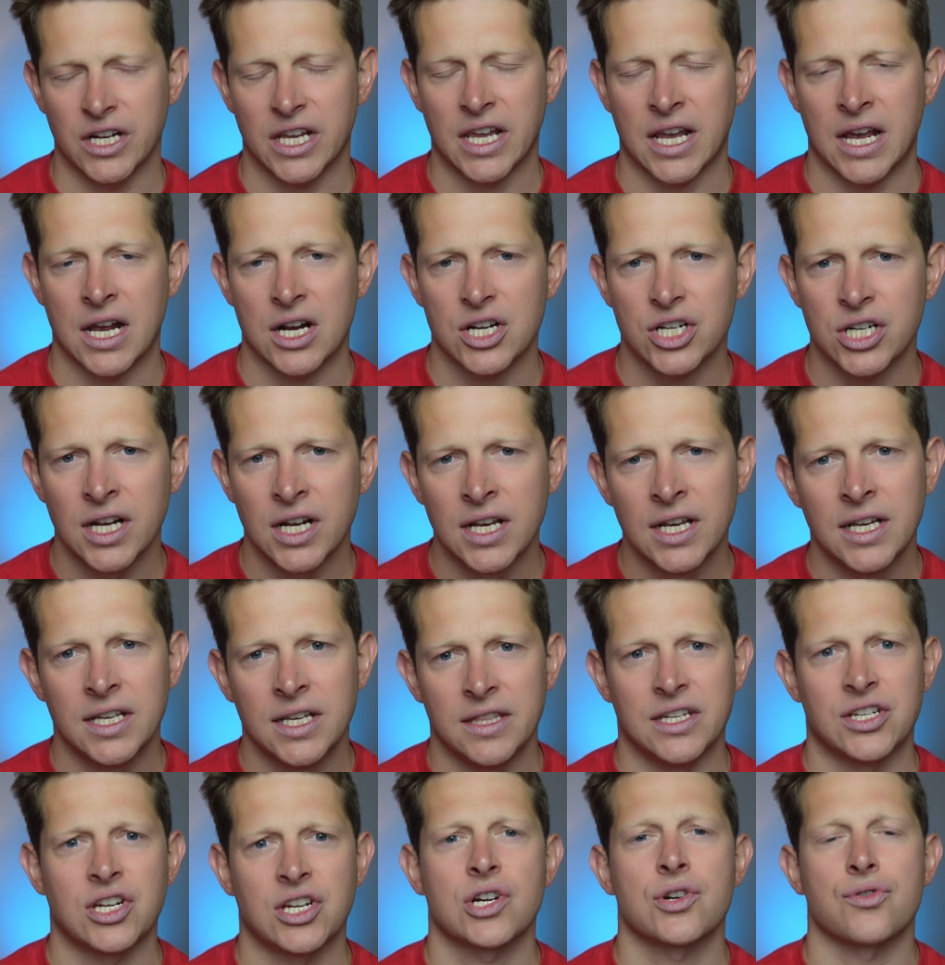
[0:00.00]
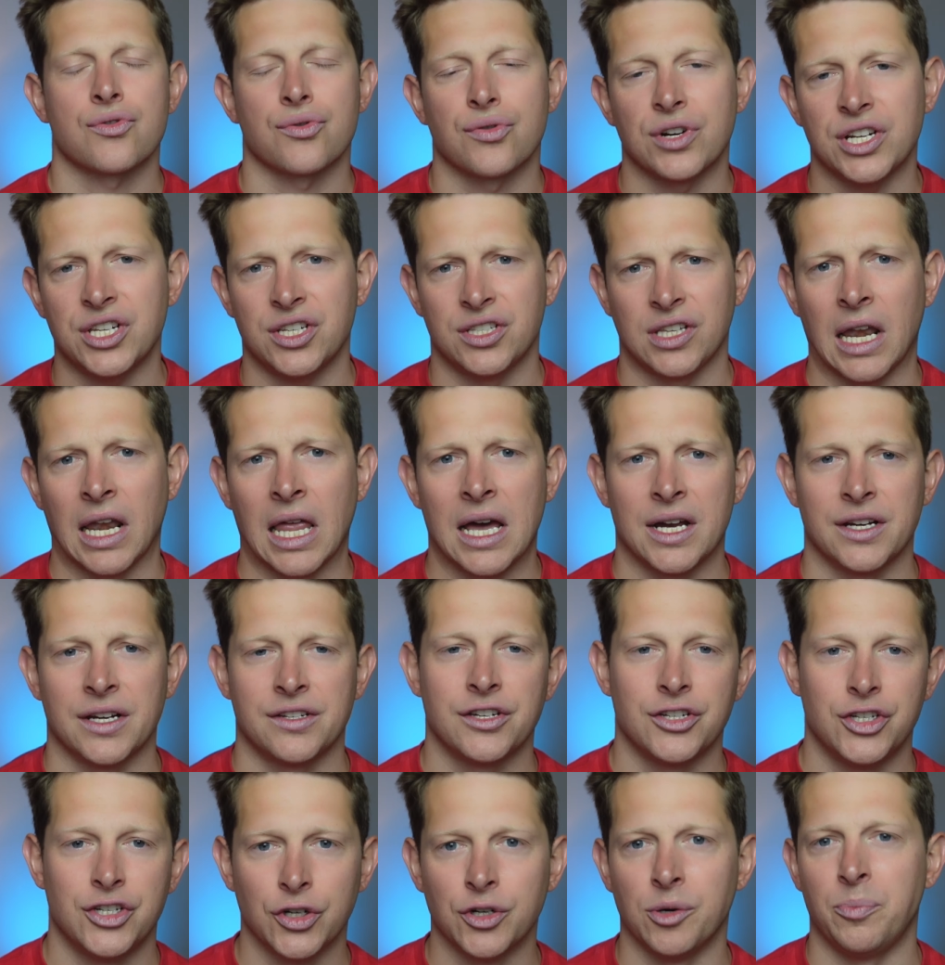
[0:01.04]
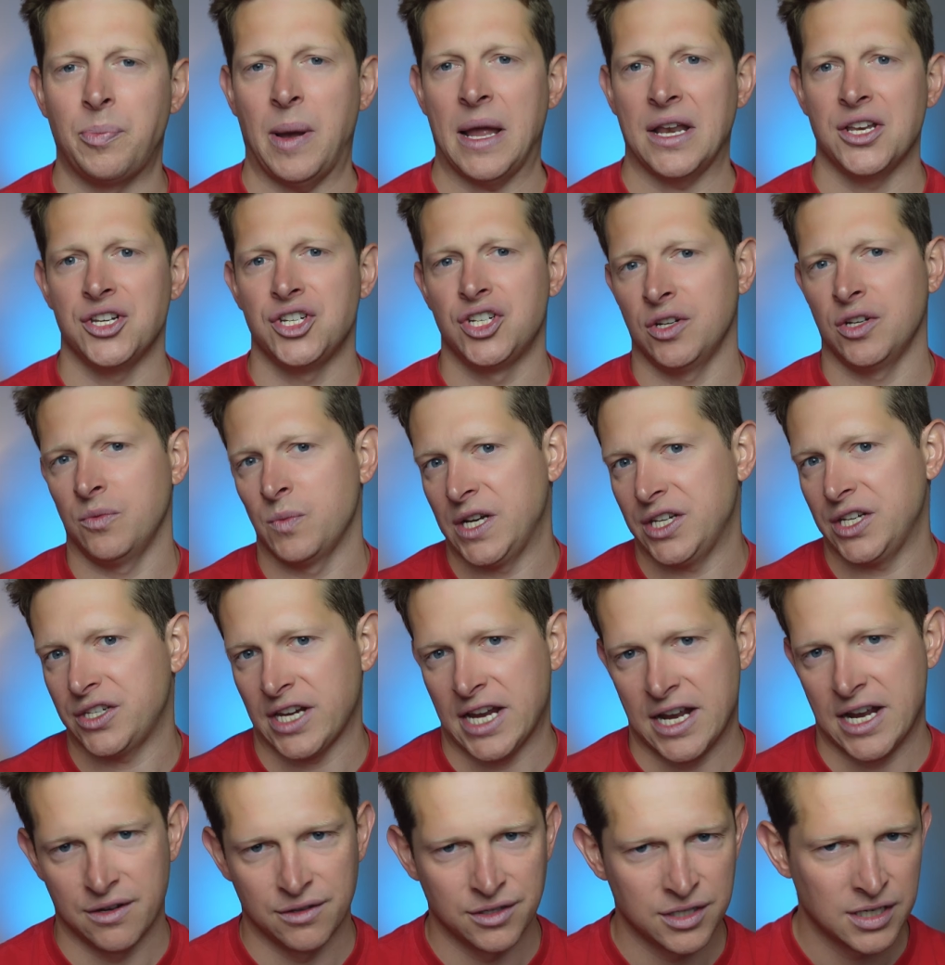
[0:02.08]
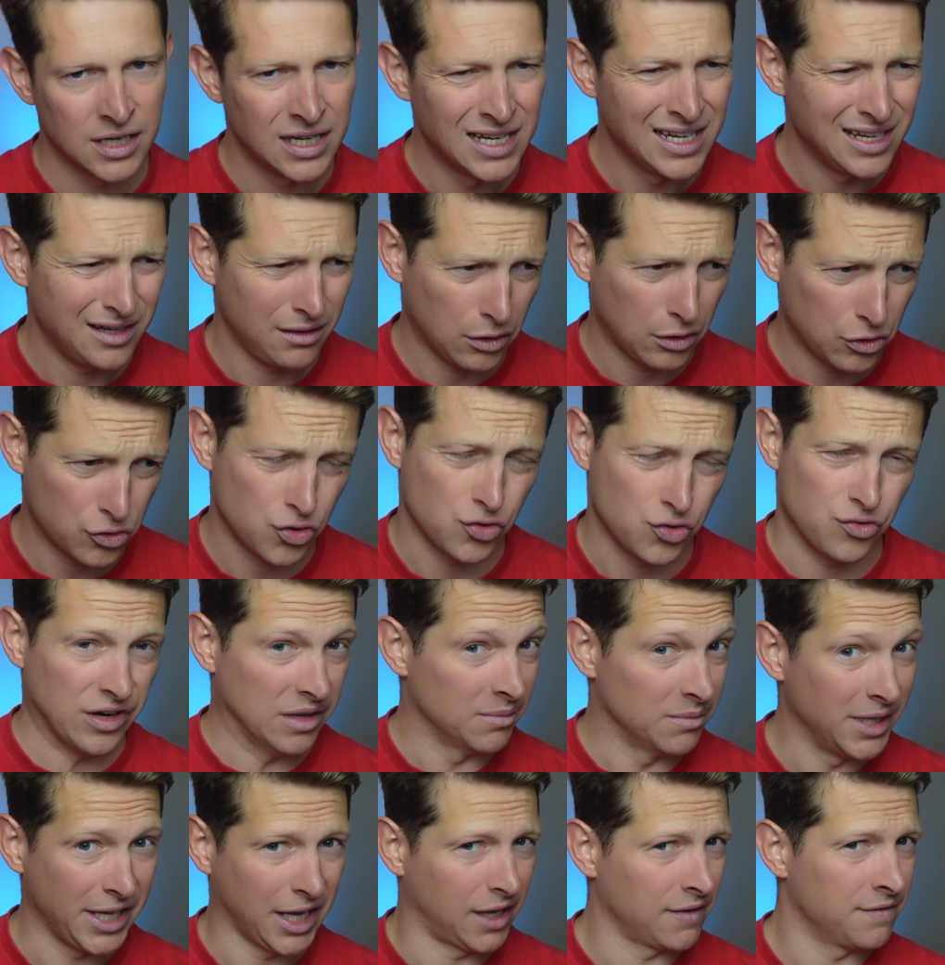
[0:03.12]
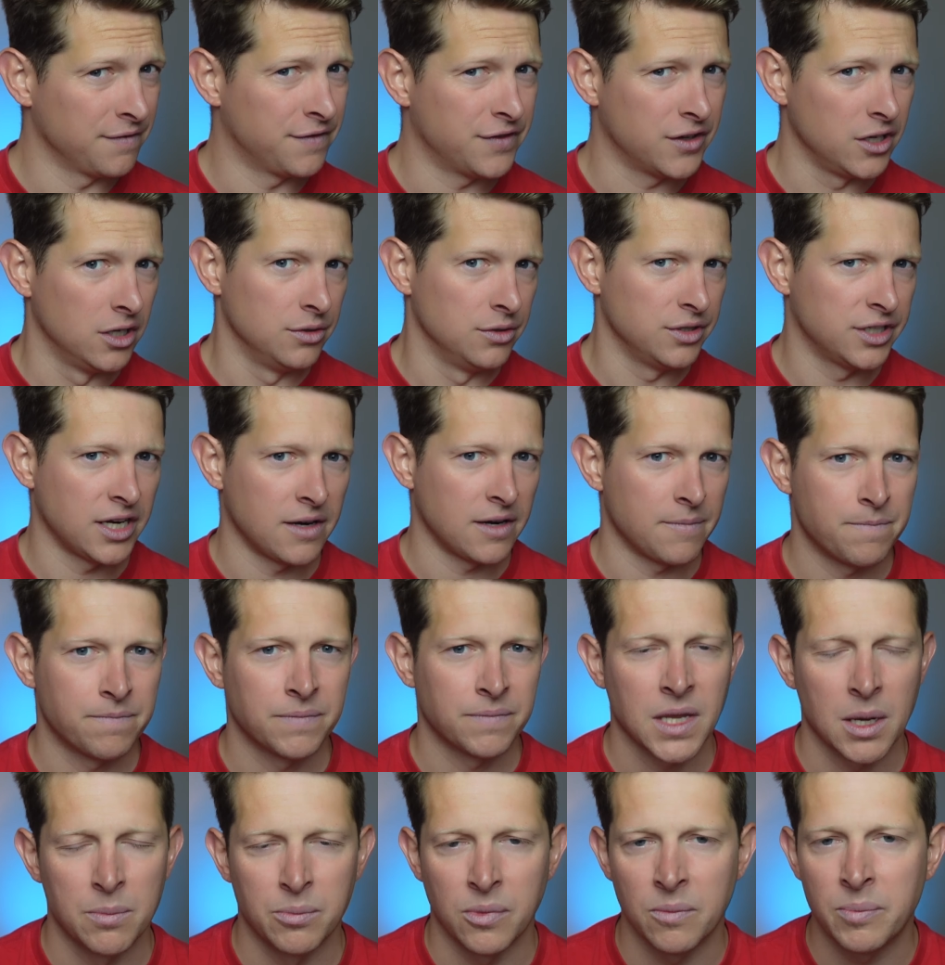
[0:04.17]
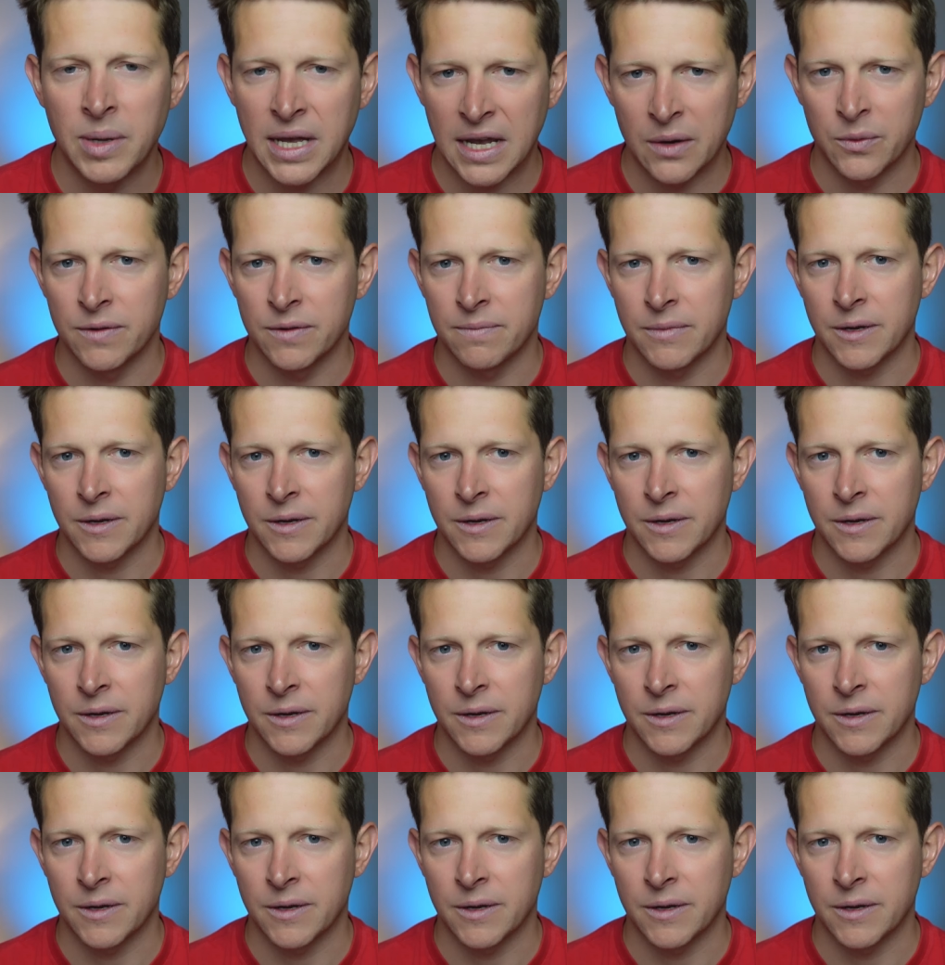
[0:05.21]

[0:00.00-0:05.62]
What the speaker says: cash, this crystallises your pension, which sounds extremely confusing. But bear with